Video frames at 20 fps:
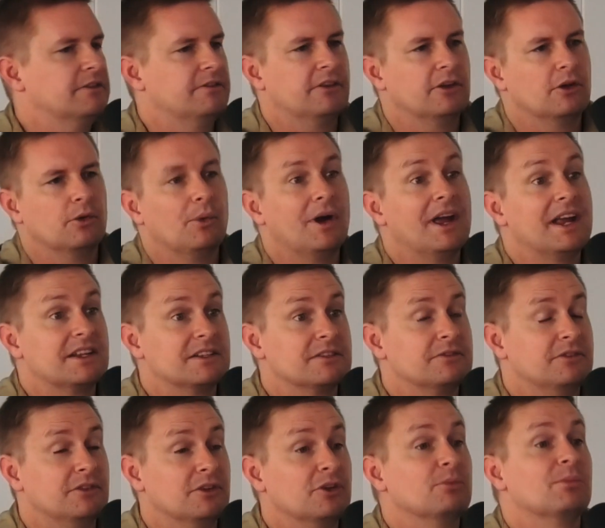few weeks,
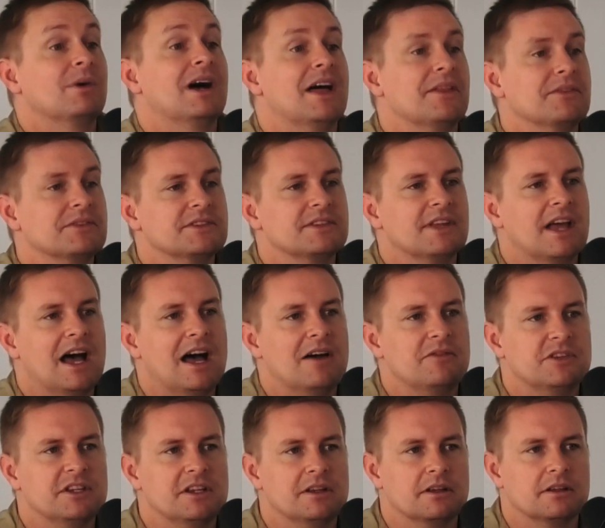few months
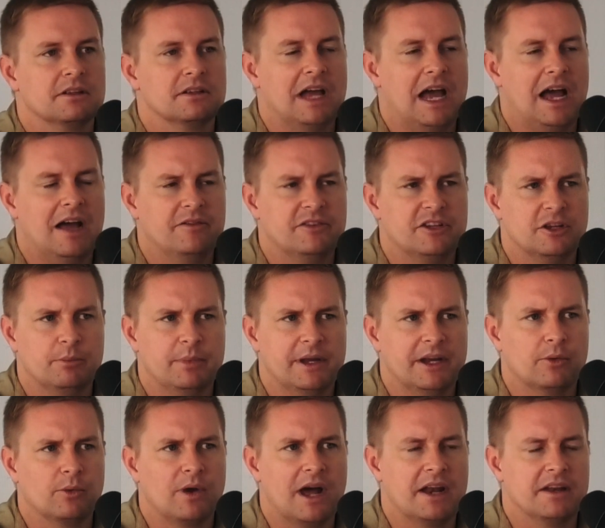after your after your
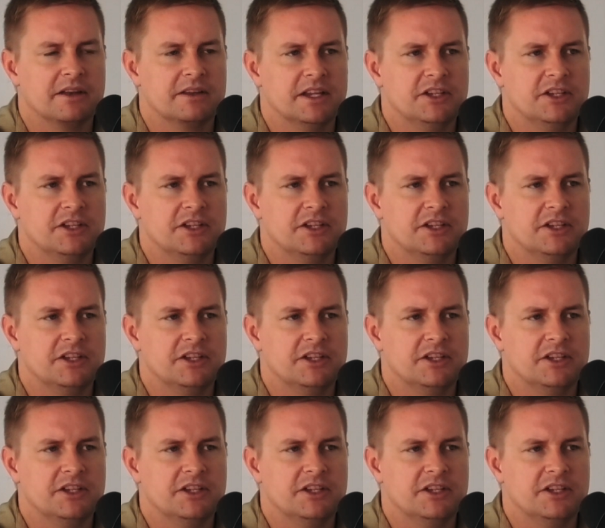big run?